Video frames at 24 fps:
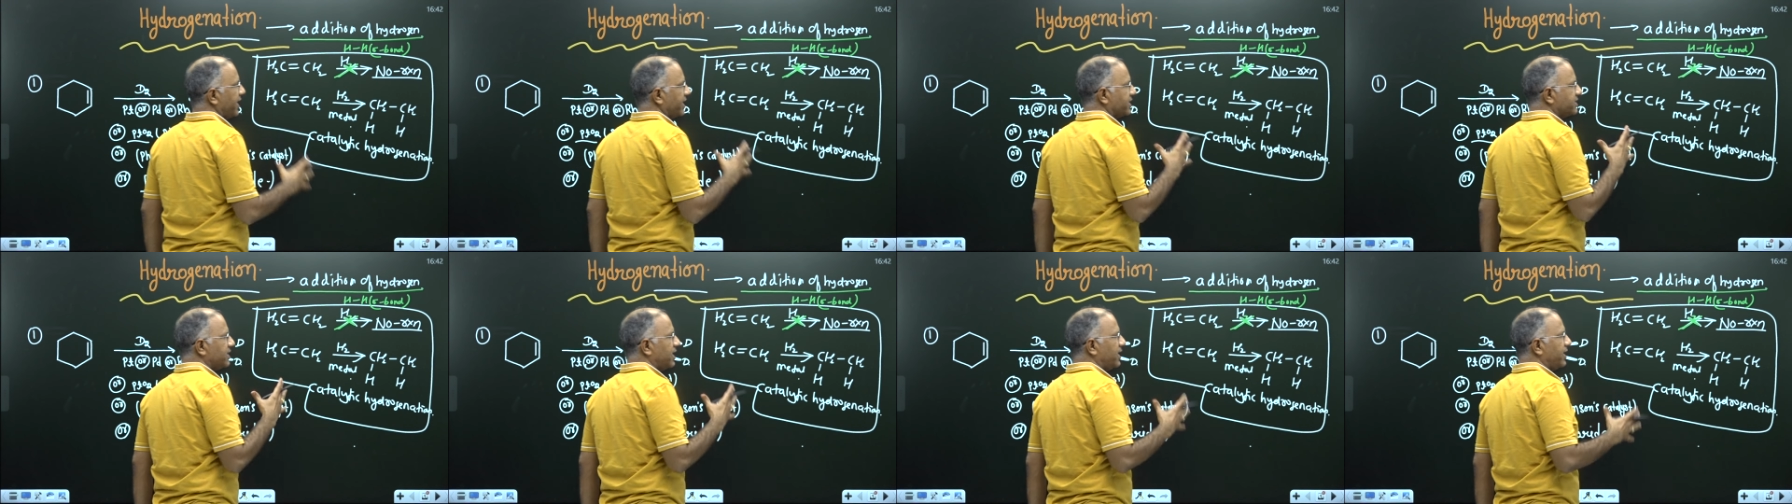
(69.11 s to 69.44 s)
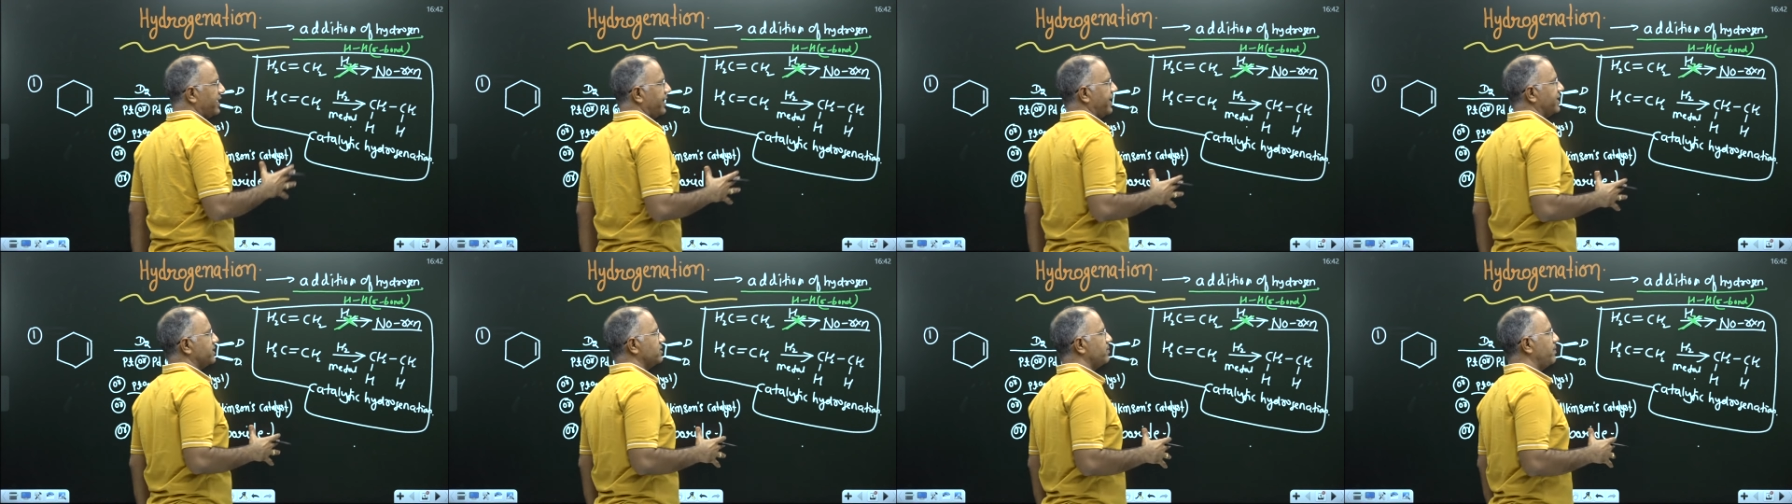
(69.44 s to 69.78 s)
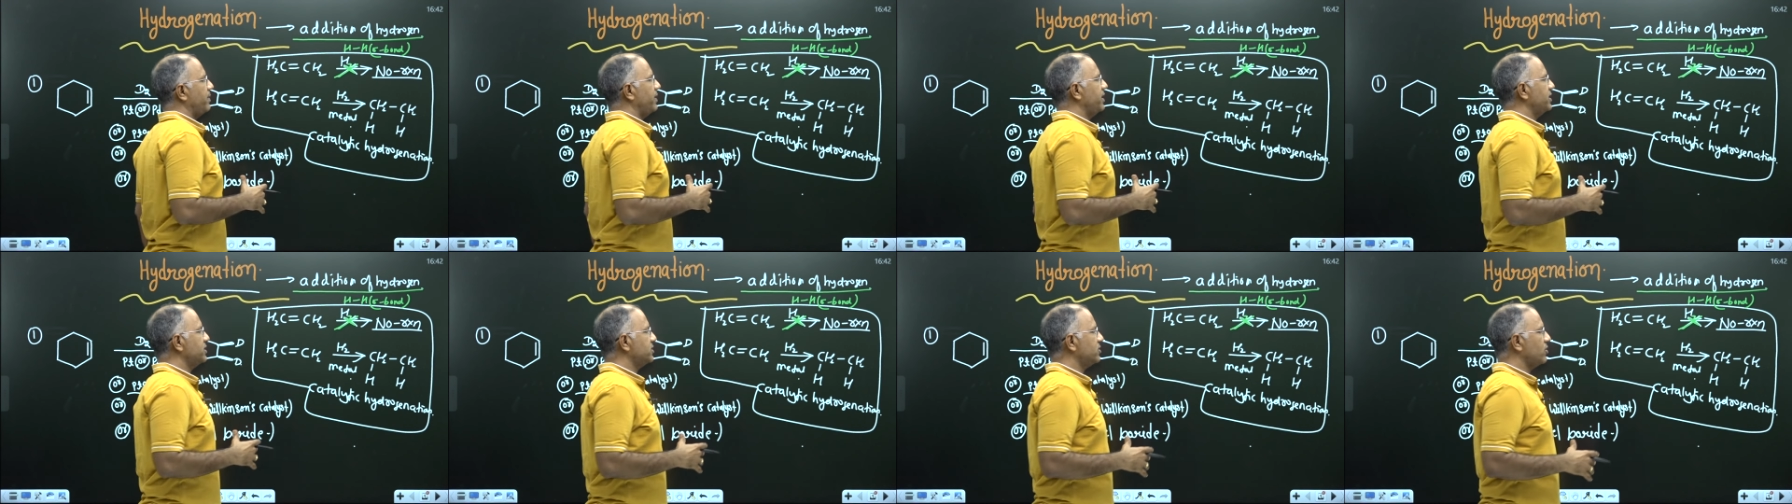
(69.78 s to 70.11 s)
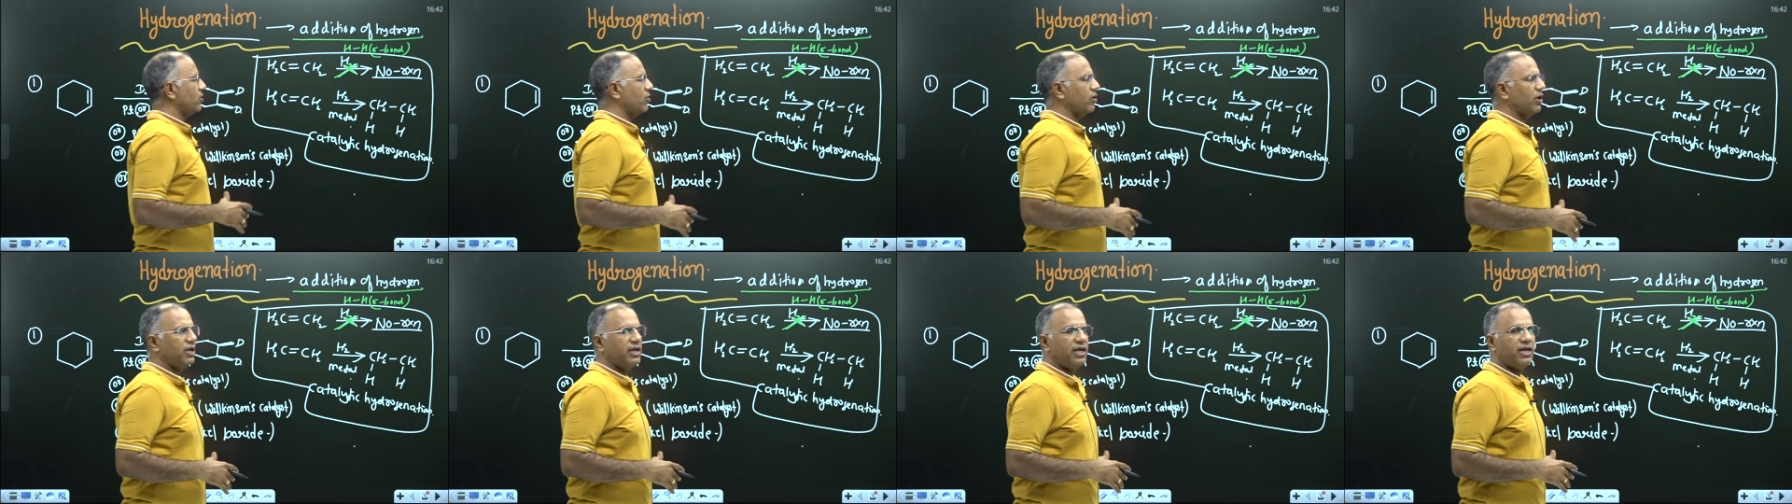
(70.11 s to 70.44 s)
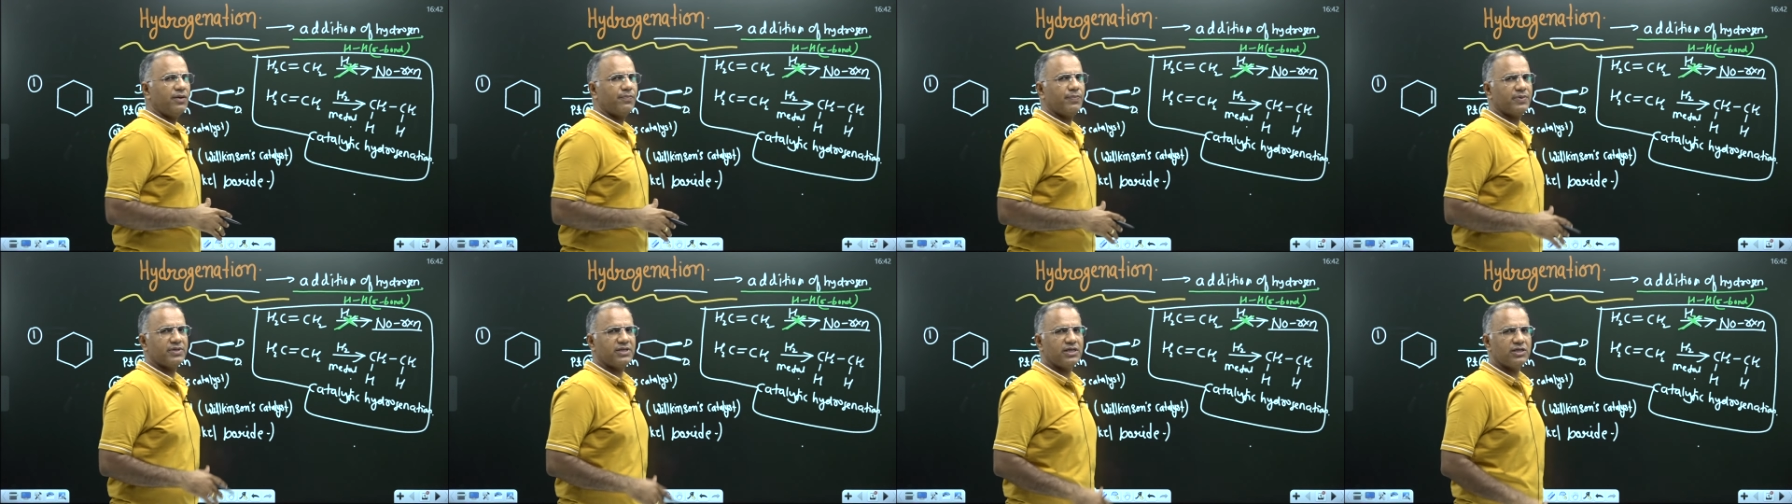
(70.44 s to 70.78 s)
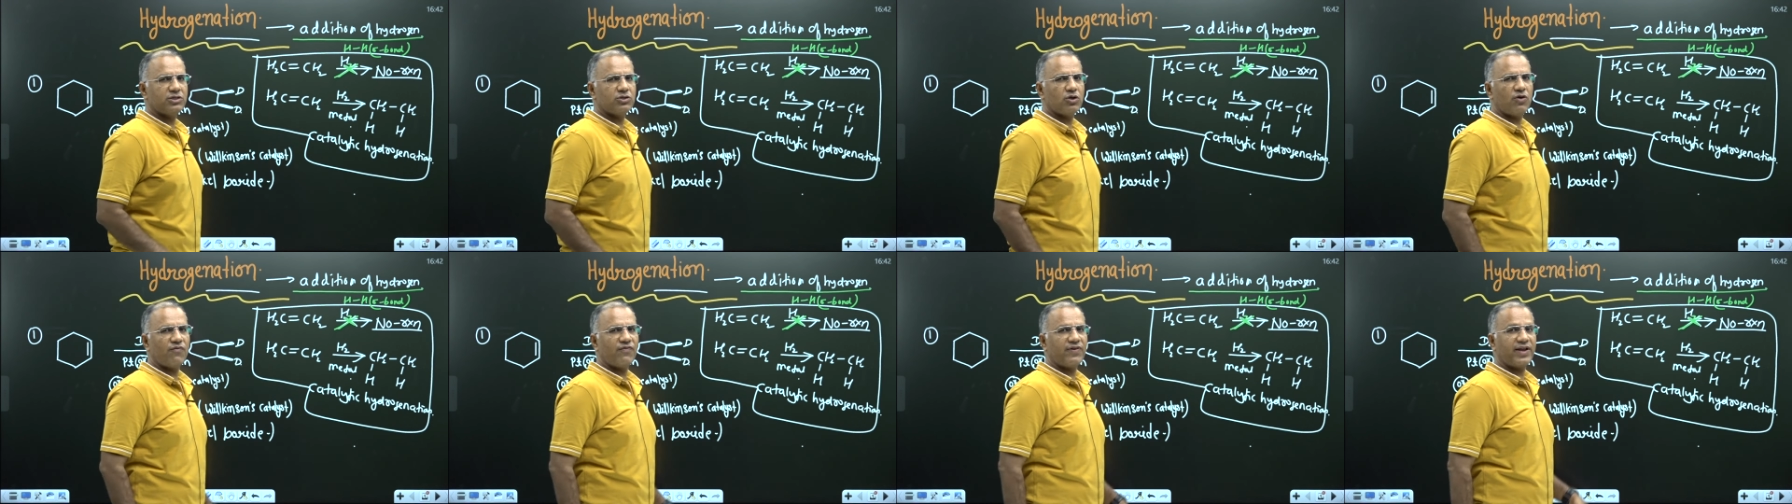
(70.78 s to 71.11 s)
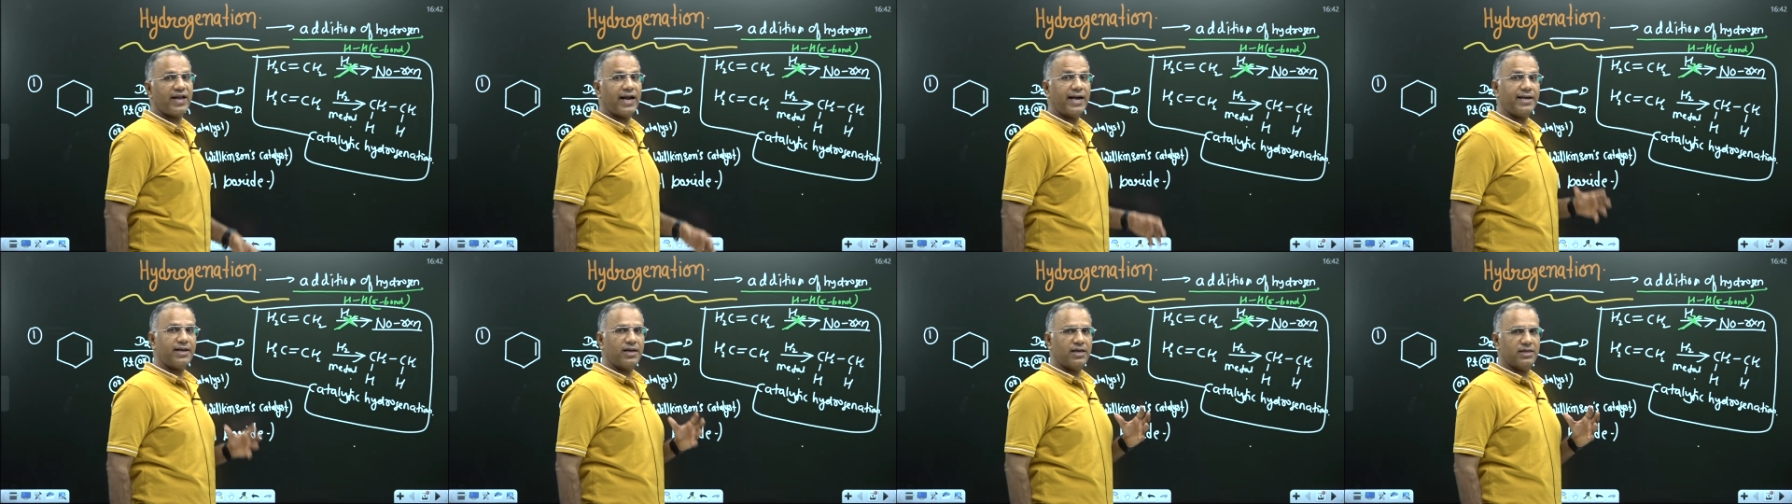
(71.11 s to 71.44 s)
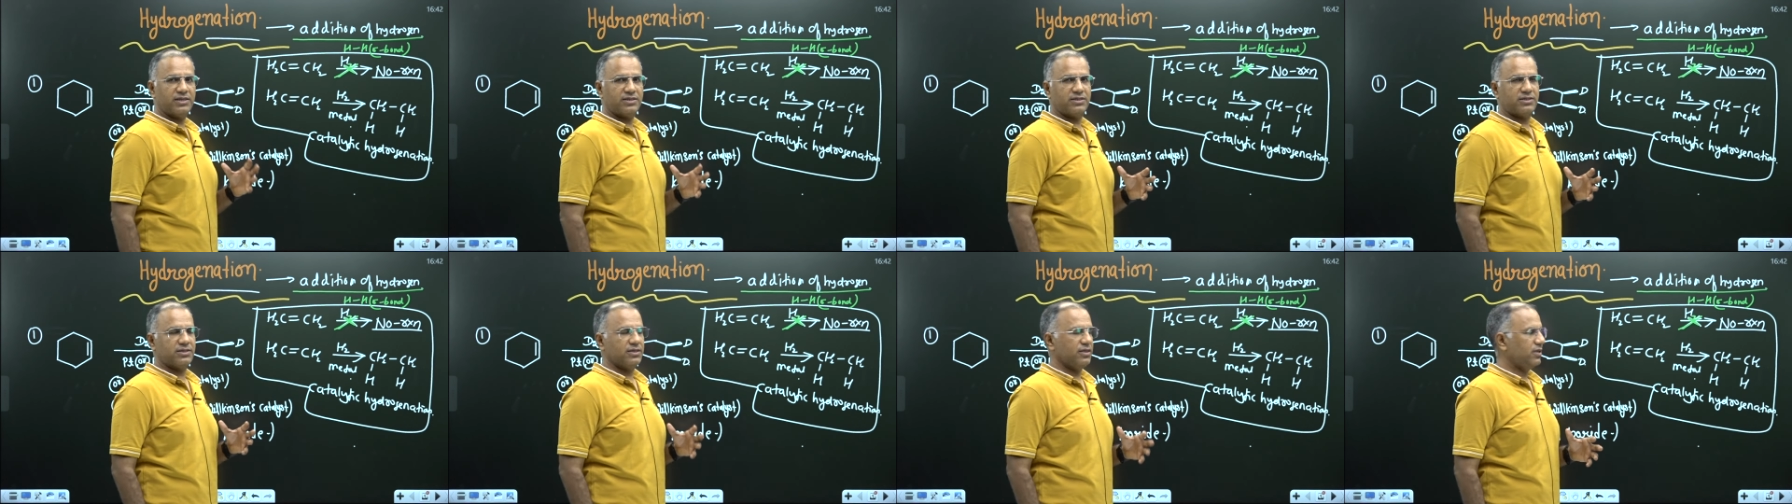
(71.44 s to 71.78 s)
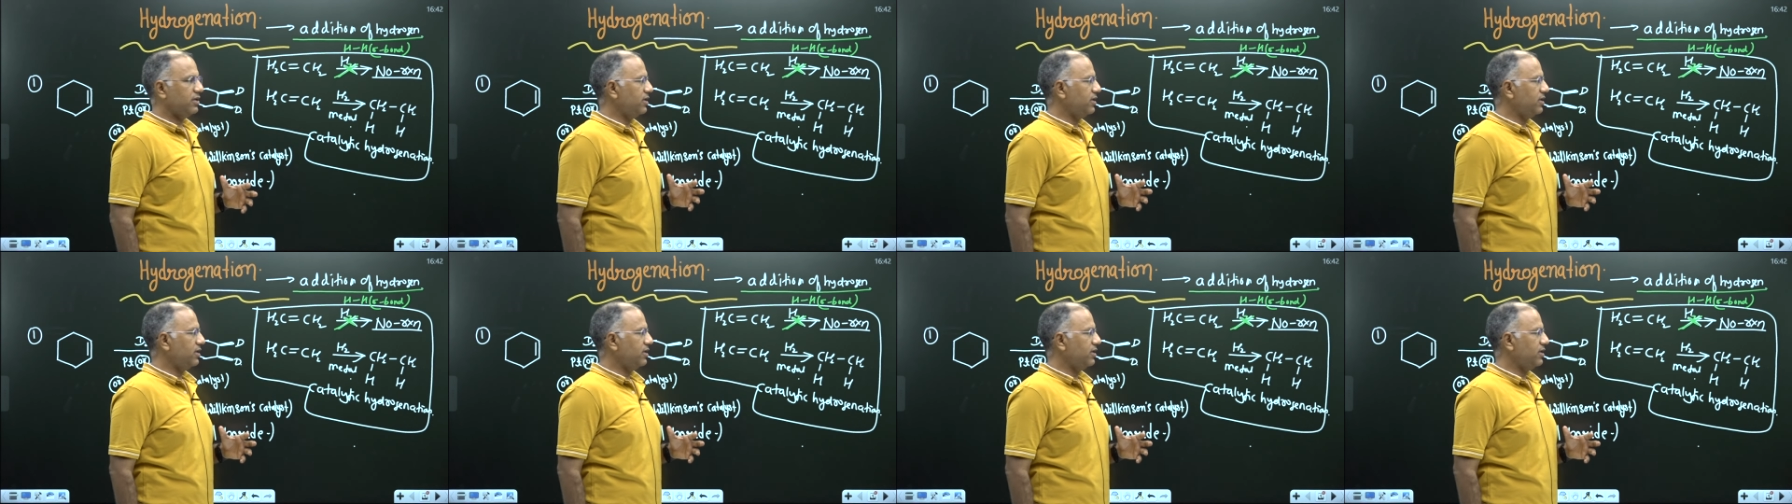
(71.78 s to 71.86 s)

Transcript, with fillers: reaction takes place only in presence of catalyst.